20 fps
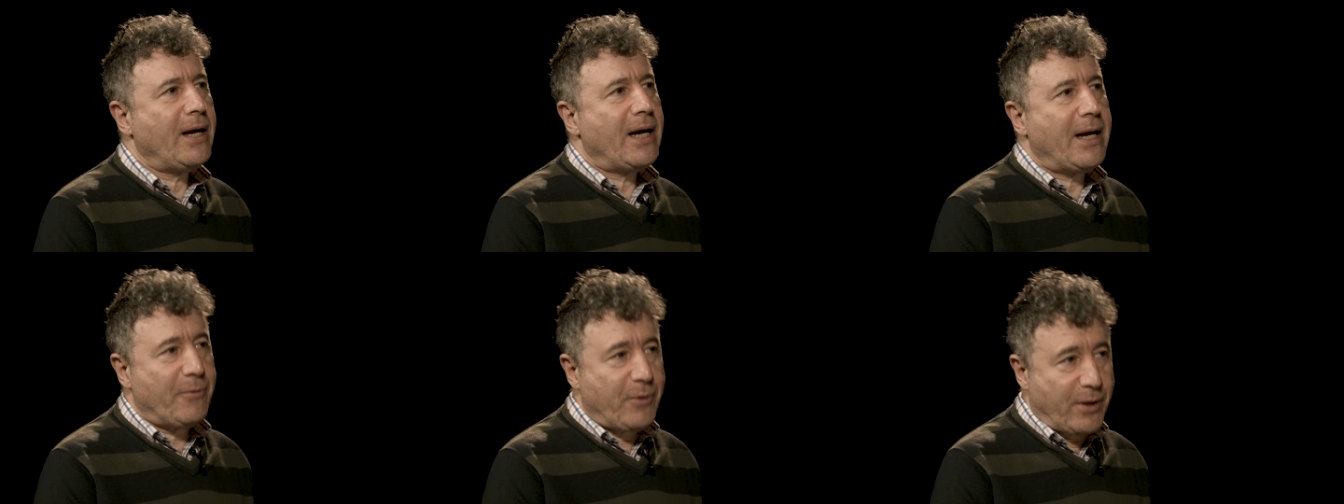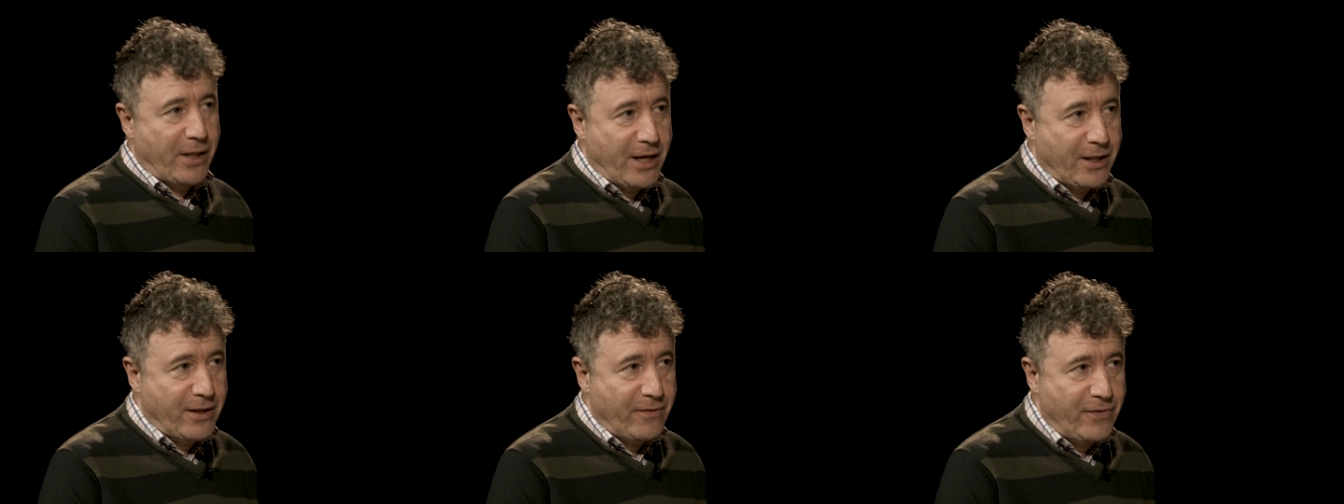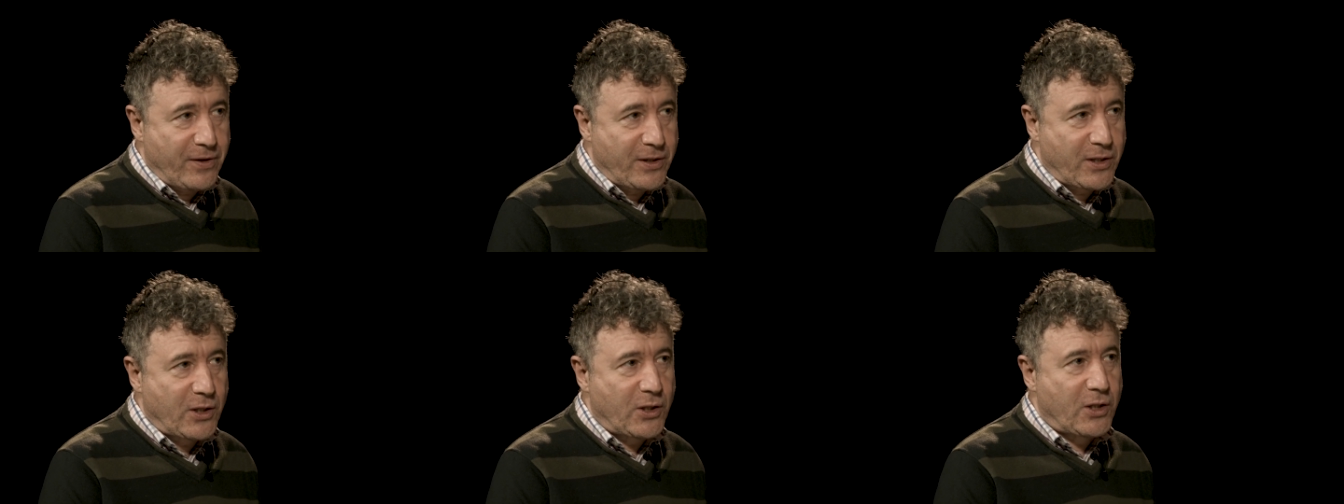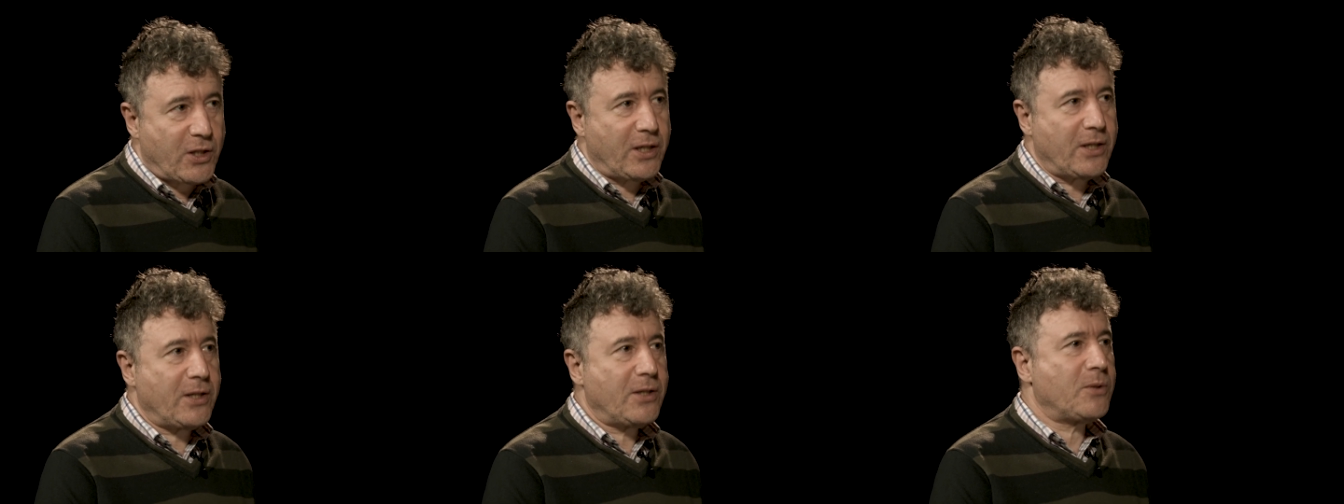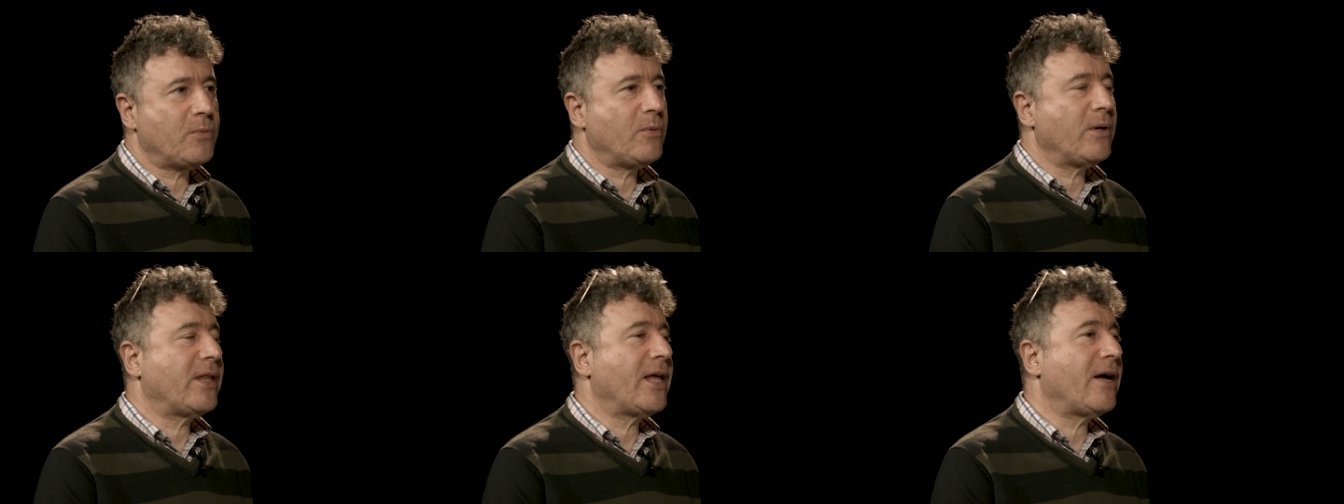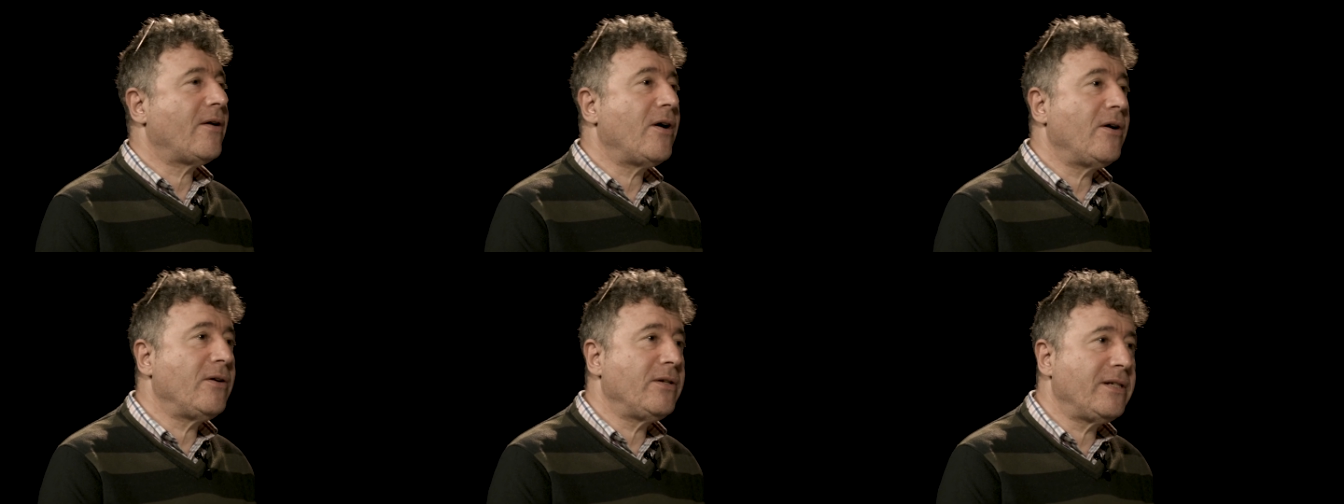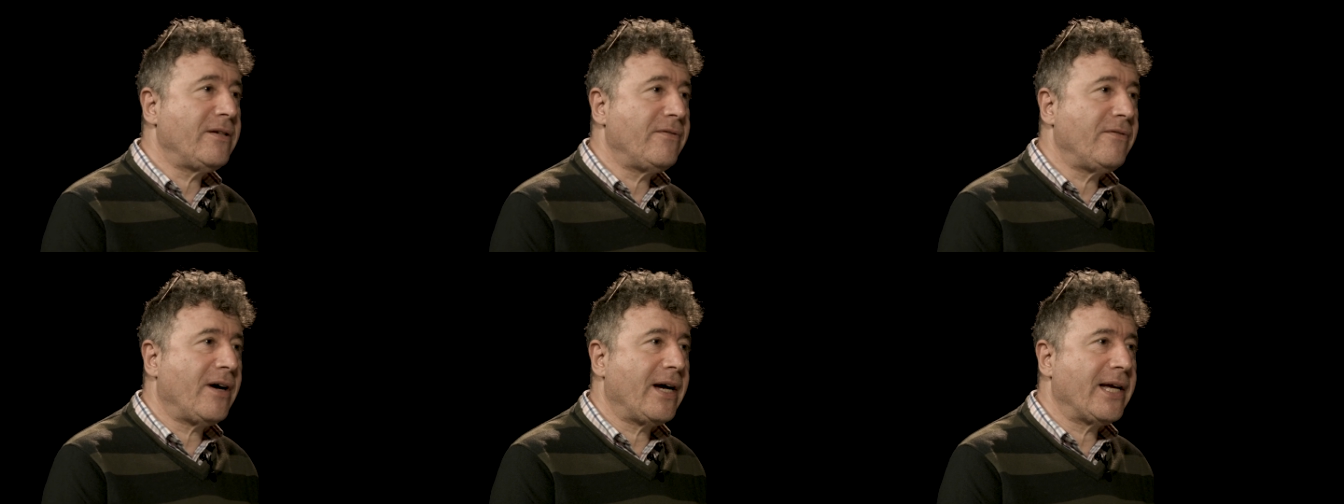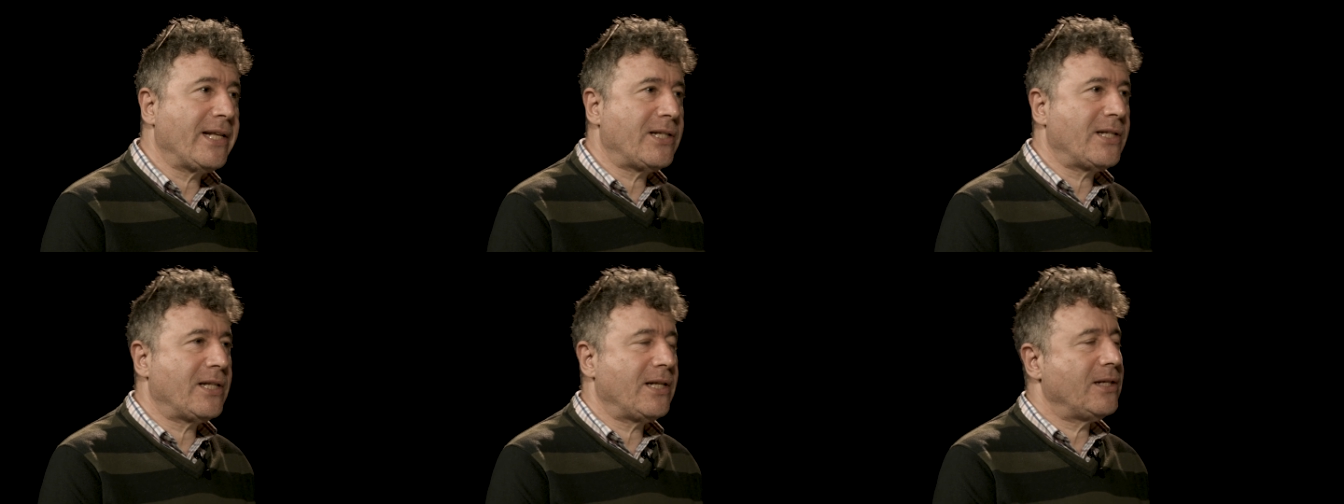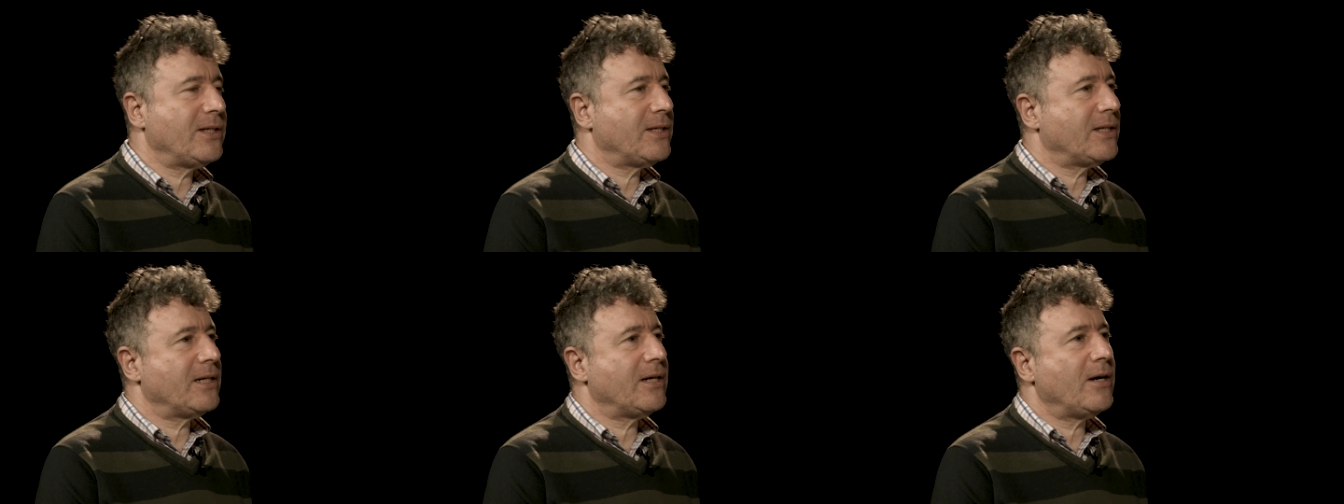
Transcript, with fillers: with other visitors, with their own devices,